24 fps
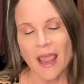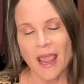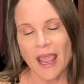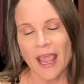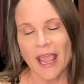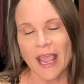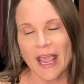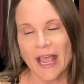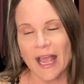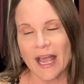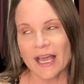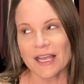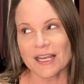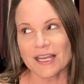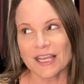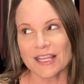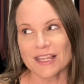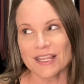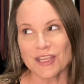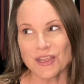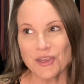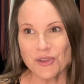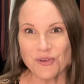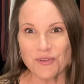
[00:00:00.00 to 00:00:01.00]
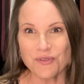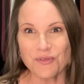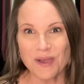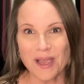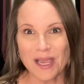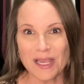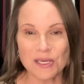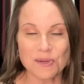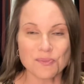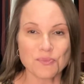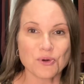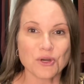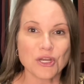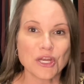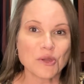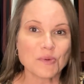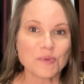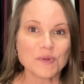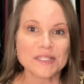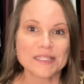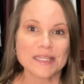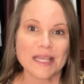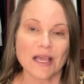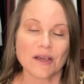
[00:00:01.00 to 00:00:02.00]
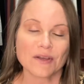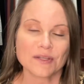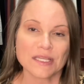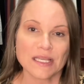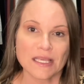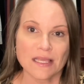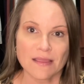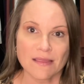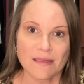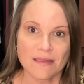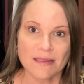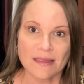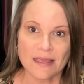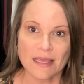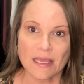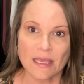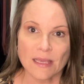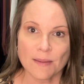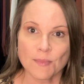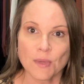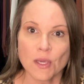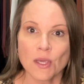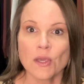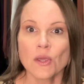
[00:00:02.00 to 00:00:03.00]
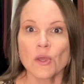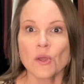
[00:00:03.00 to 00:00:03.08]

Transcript: And I think you'll find a pretty resounding theme